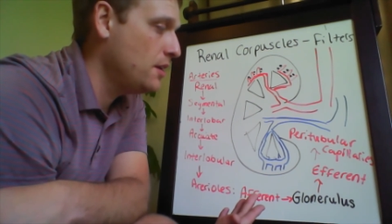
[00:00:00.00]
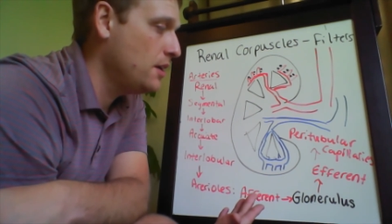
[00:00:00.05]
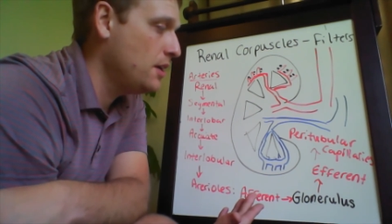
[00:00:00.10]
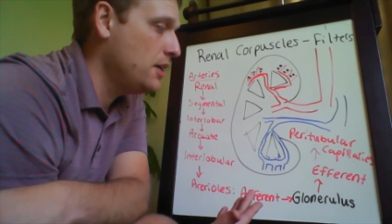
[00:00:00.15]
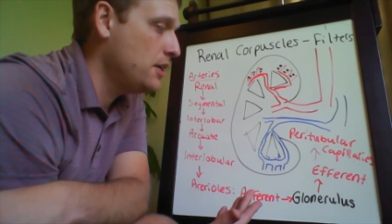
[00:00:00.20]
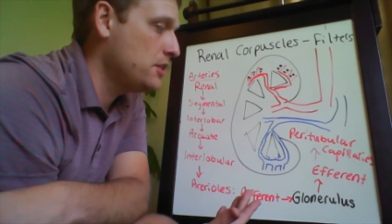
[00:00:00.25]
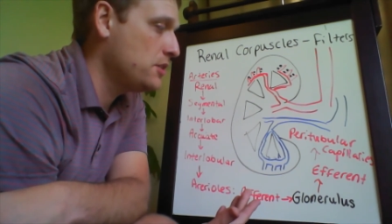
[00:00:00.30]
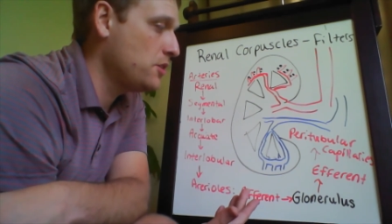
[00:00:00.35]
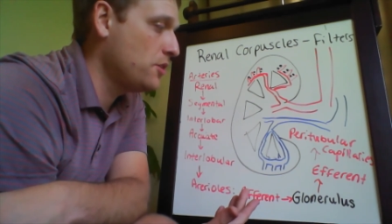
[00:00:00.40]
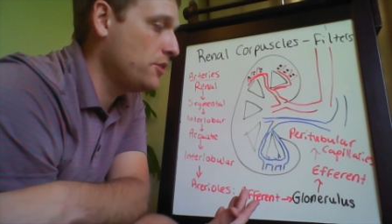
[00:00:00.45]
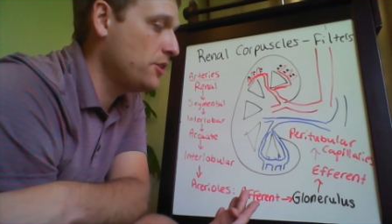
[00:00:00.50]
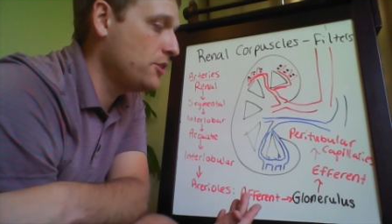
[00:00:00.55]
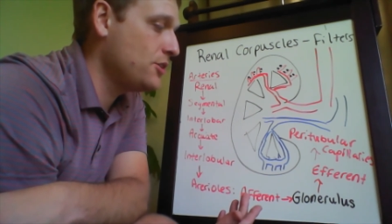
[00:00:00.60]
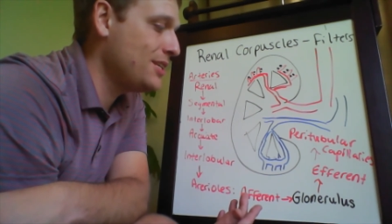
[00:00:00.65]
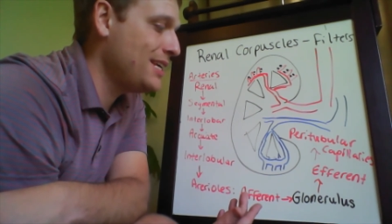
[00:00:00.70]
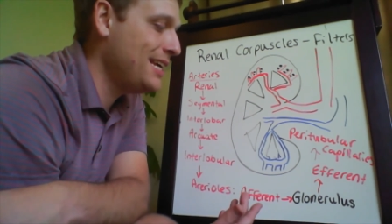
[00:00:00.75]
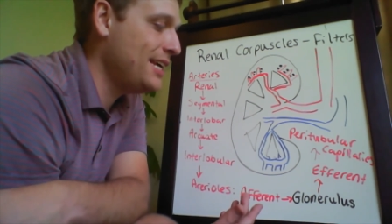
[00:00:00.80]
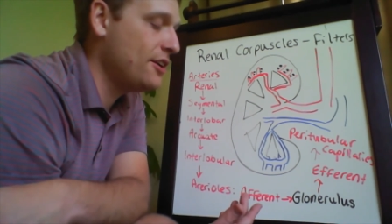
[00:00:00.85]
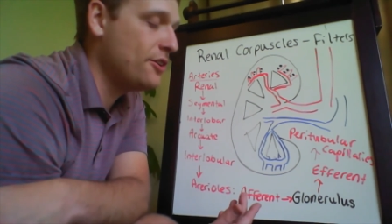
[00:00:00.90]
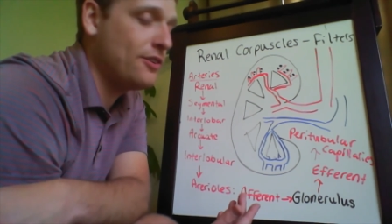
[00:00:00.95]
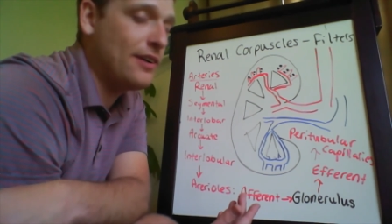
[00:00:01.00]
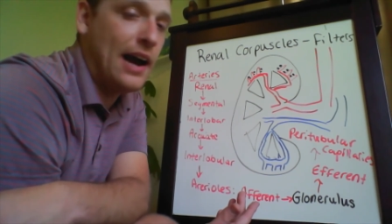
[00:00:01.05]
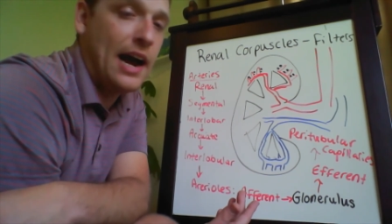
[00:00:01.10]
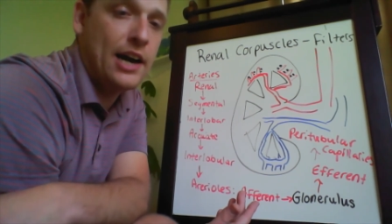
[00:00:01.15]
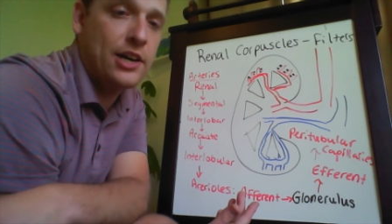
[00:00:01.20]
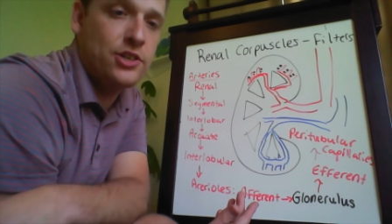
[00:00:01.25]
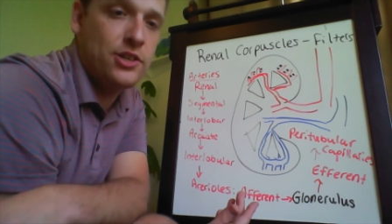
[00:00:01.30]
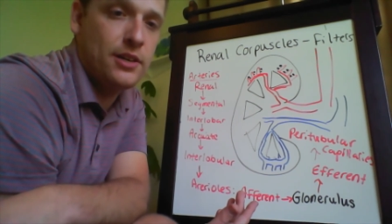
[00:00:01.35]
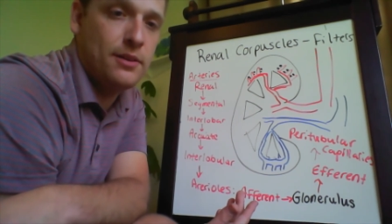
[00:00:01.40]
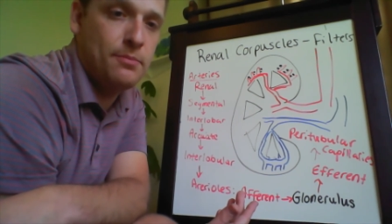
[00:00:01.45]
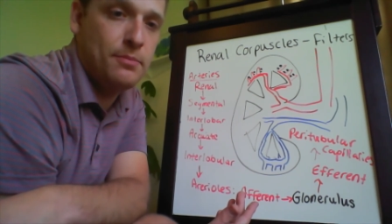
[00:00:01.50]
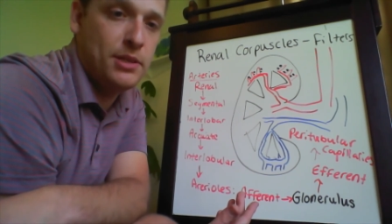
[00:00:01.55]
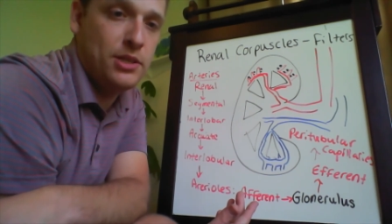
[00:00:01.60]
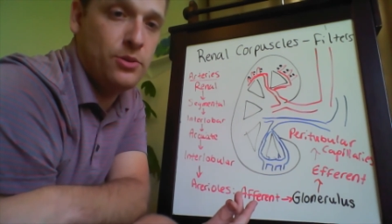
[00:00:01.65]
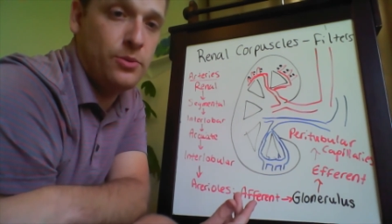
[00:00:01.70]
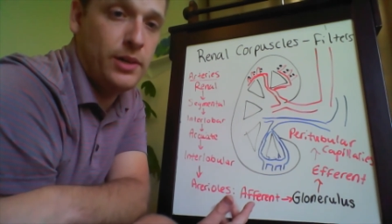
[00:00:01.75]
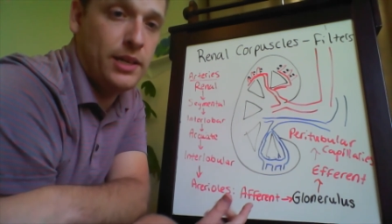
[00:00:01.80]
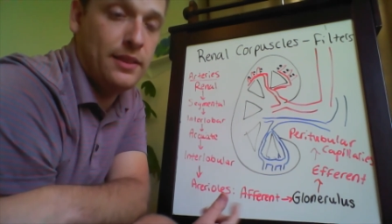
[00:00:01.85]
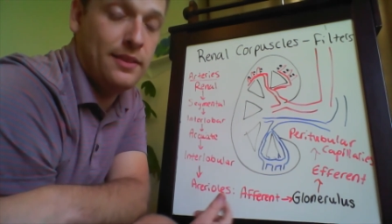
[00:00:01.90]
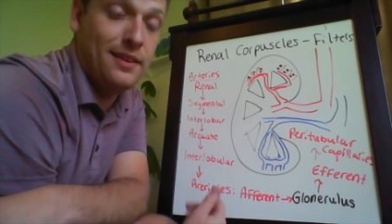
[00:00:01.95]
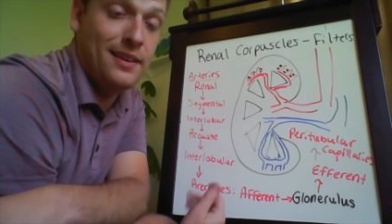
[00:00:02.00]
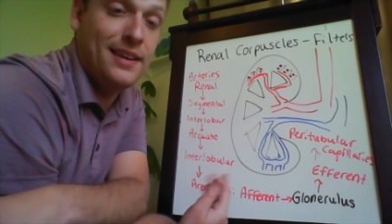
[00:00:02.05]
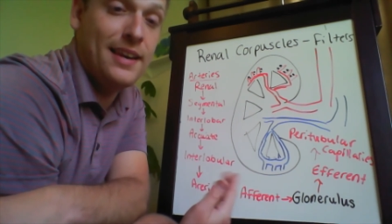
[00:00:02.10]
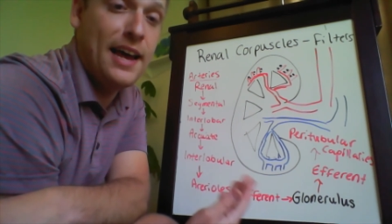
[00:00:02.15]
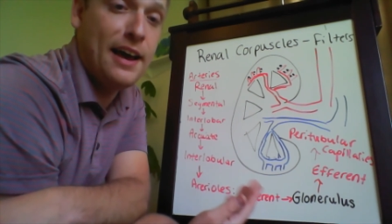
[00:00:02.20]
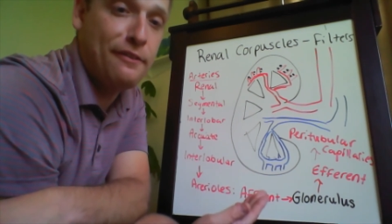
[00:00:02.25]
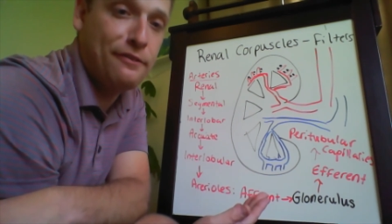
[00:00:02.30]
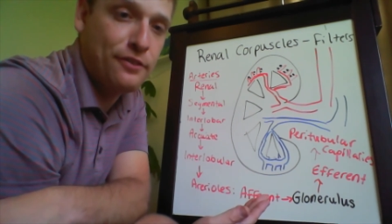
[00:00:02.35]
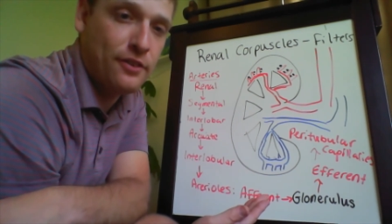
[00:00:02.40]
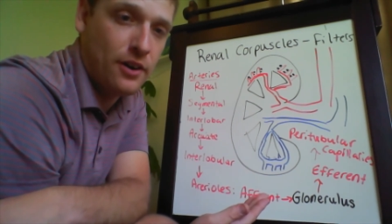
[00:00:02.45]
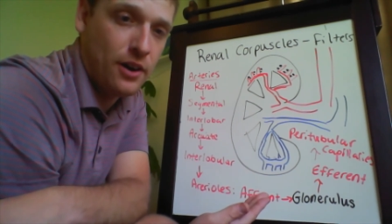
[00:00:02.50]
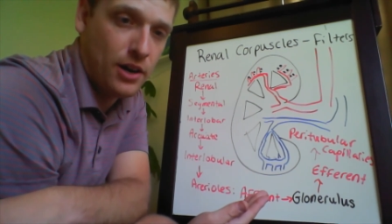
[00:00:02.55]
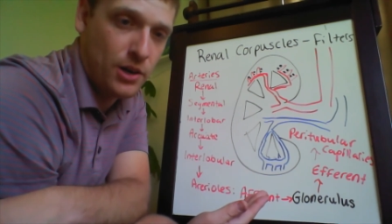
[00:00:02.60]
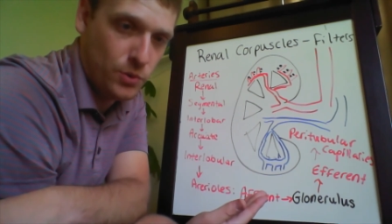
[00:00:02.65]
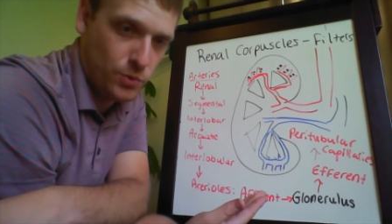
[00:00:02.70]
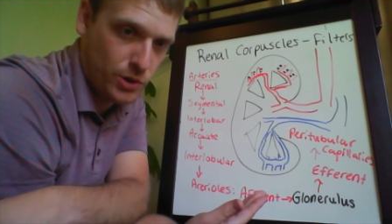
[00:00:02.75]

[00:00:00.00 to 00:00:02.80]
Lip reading: So there's interaction between the nephron,